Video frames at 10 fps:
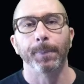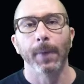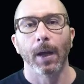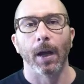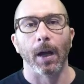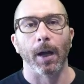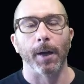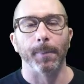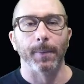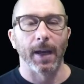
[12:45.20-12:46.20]

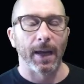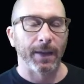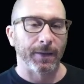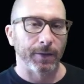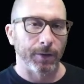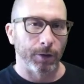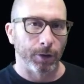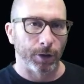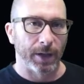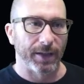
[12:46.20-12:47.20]
And
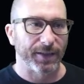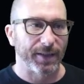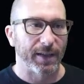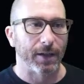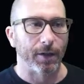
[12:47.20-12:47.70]
you're going to see here